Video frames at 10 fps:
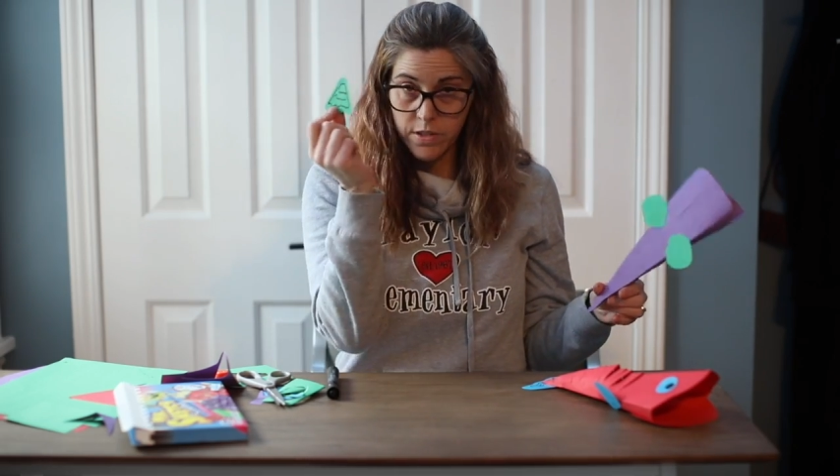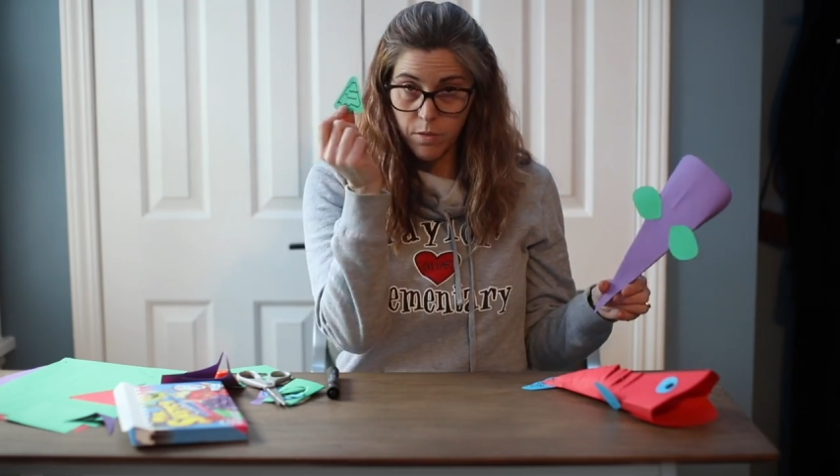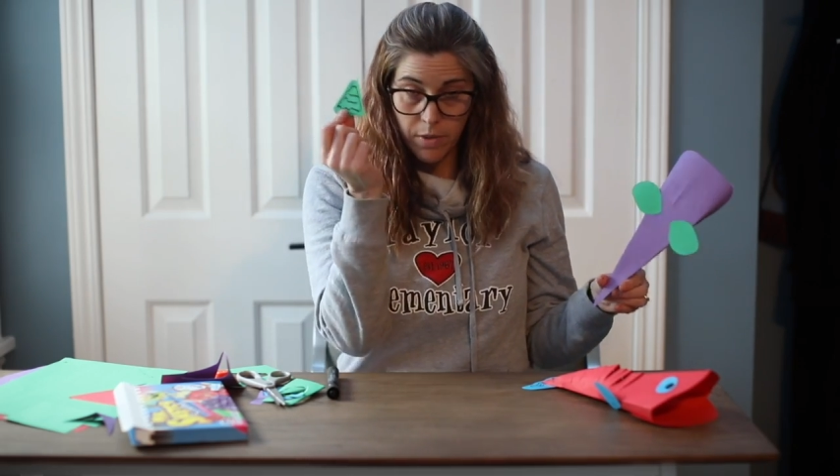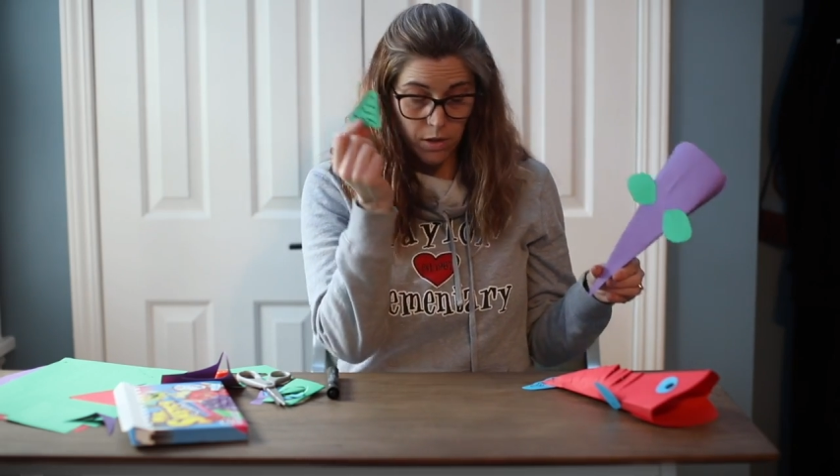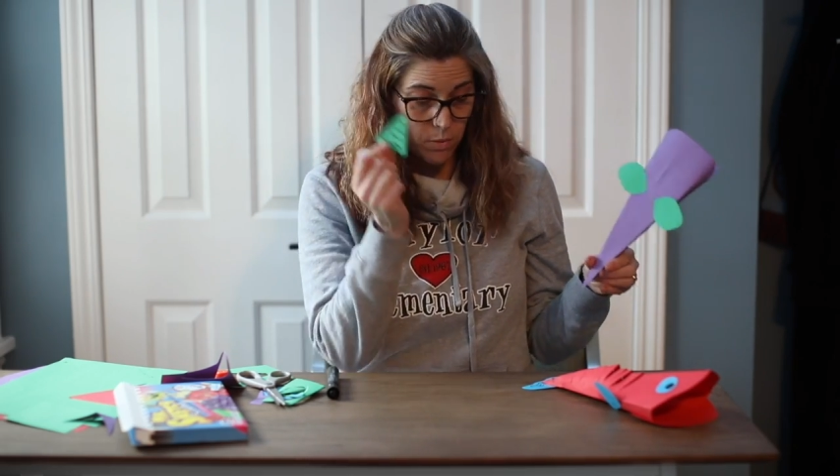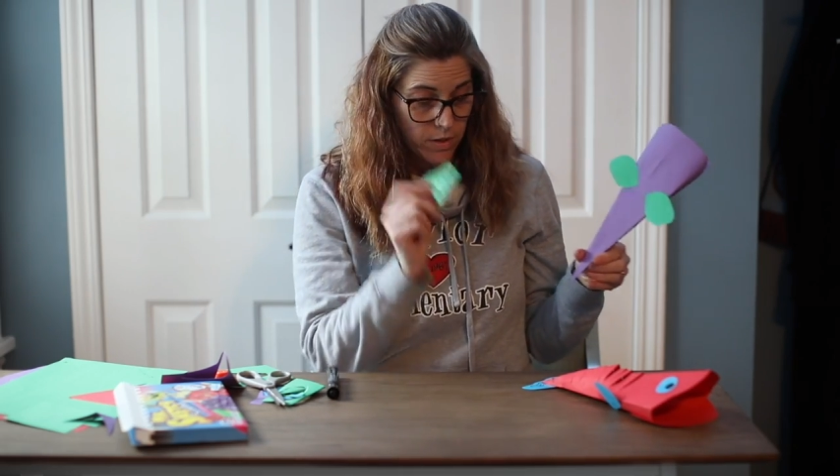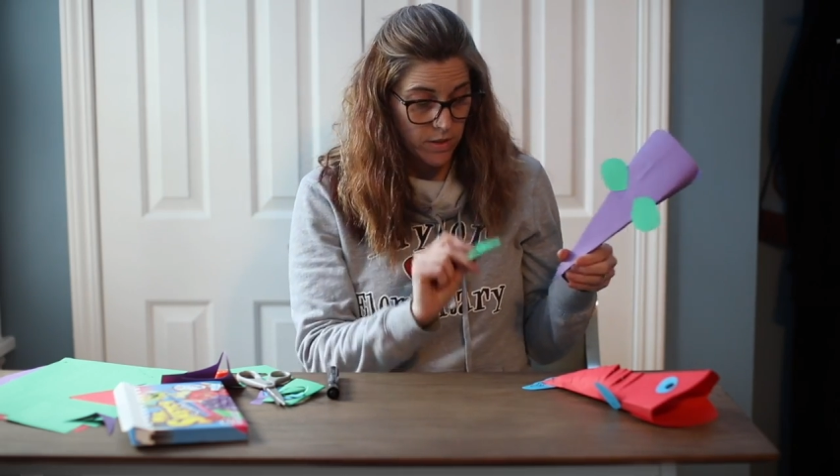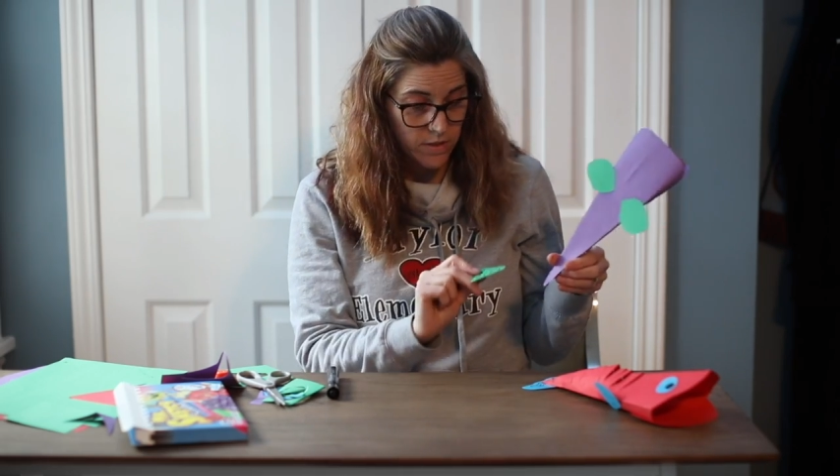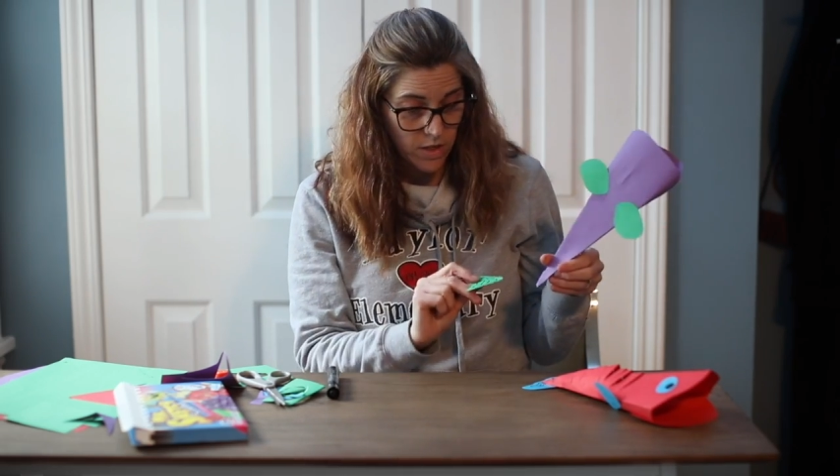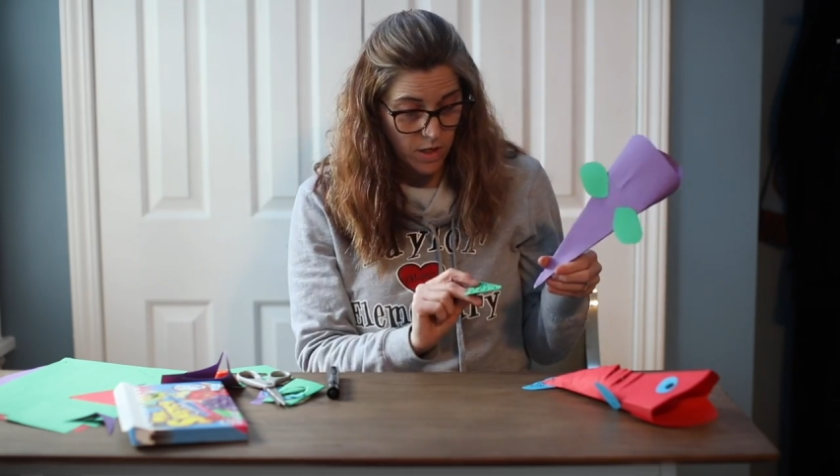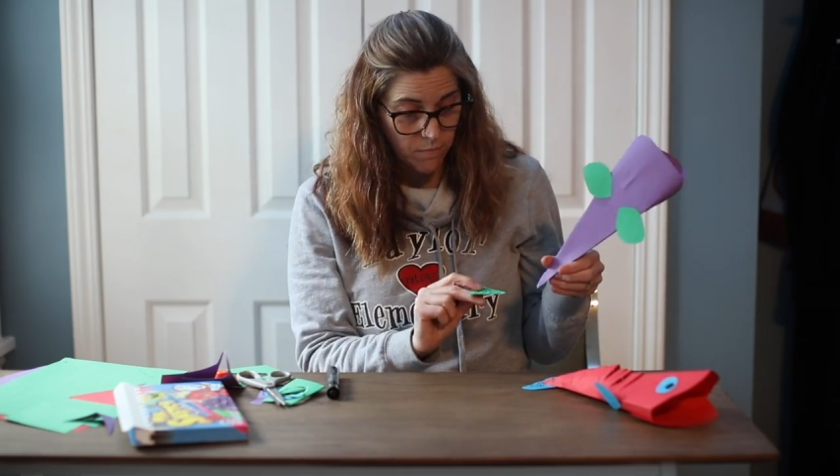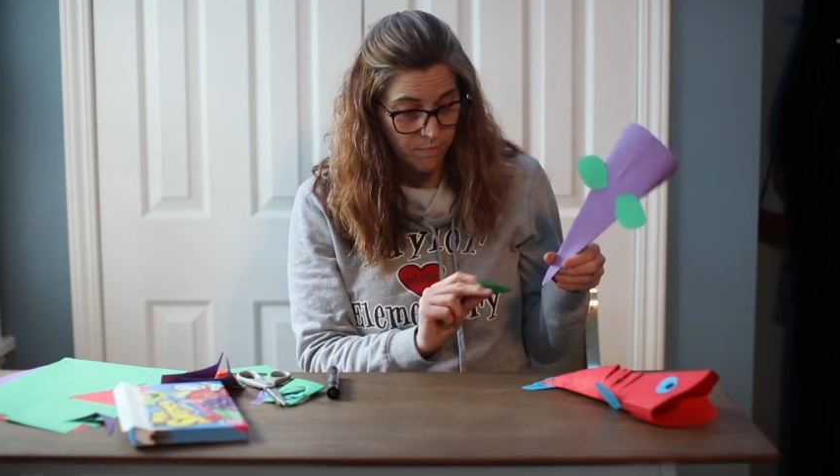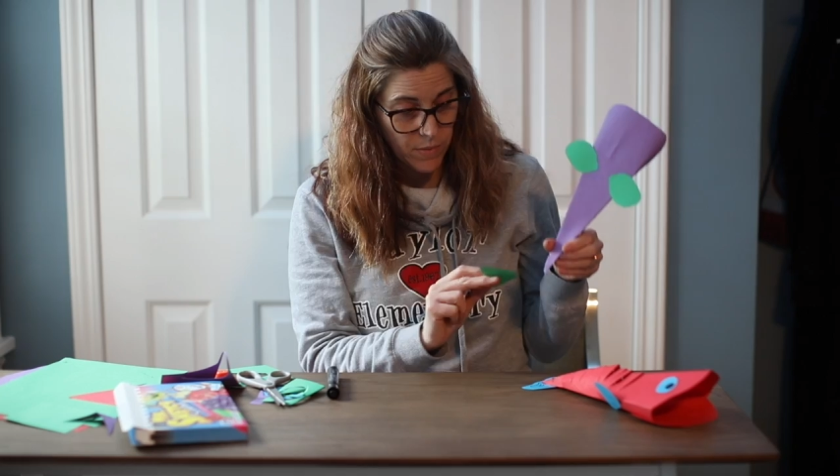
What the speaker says: is the bigger one this time